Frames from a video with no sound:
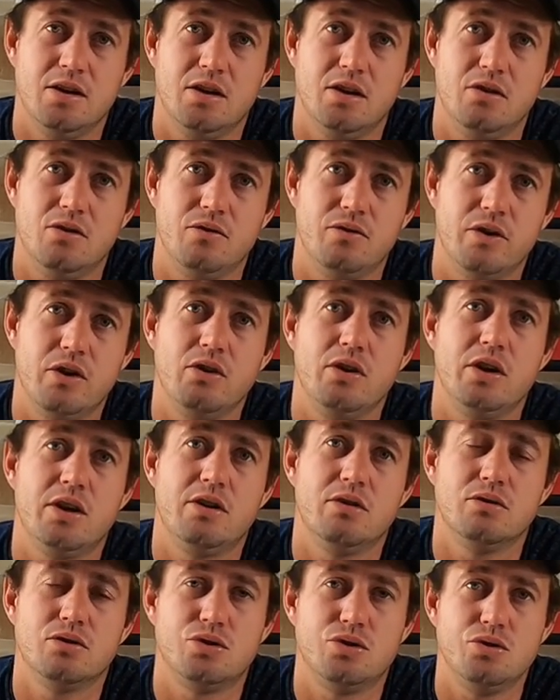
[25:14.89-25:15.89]
and you've only
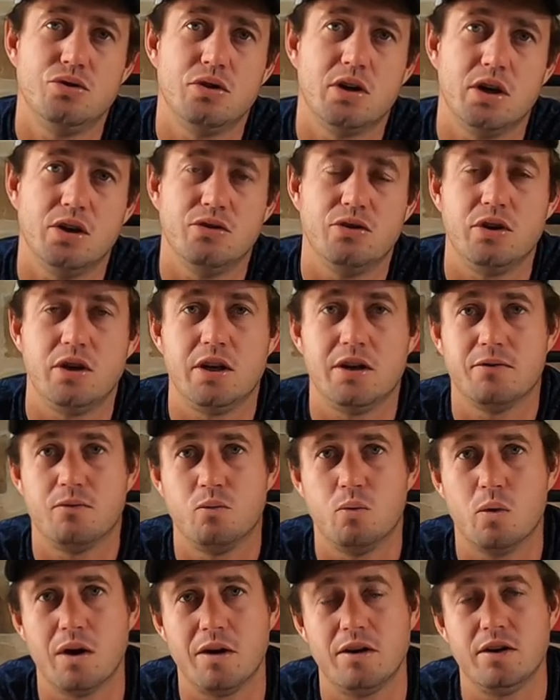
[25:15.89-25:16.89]
killed two galjoen and you have
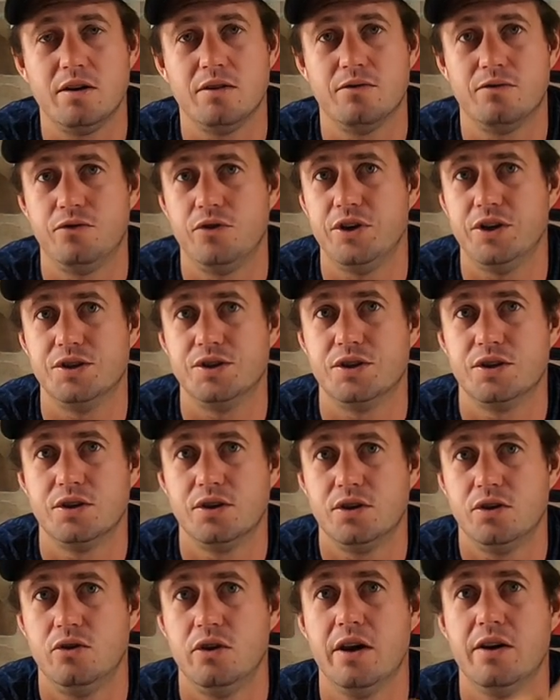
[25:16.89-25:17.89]
one in the fridge,
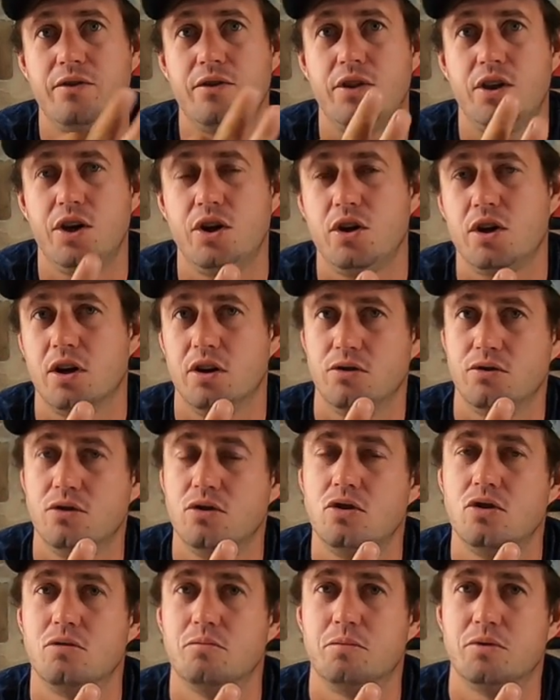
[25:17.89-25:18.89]
you have three galjoen
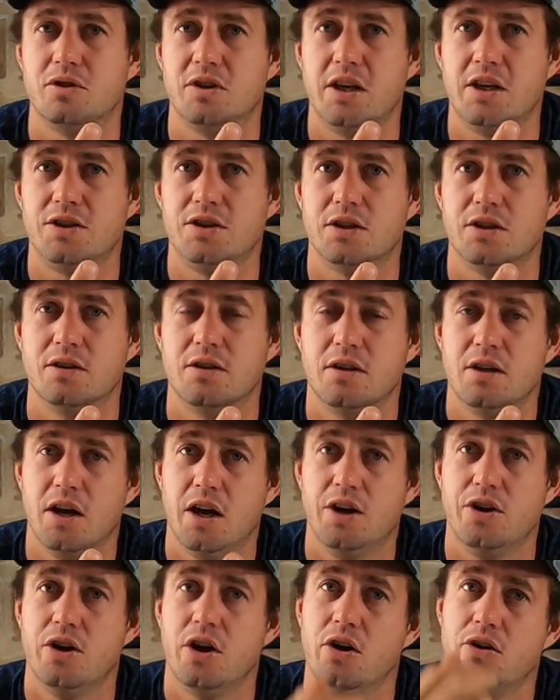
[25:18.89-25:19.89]
in your possession
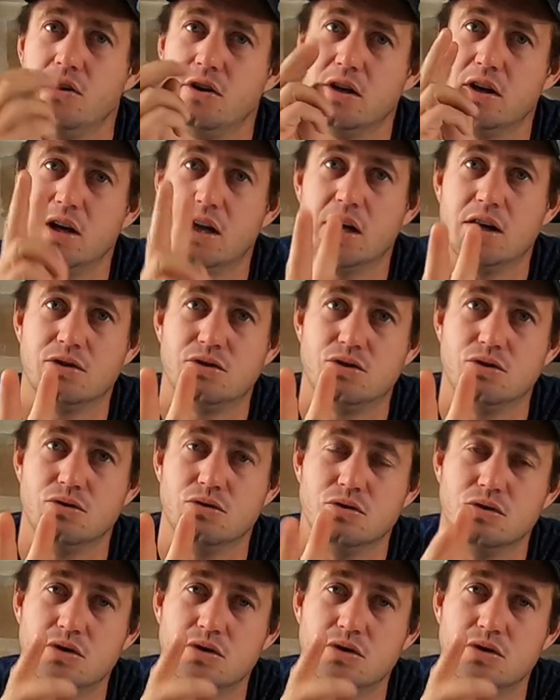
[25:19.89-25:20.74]
and you're only allowed two.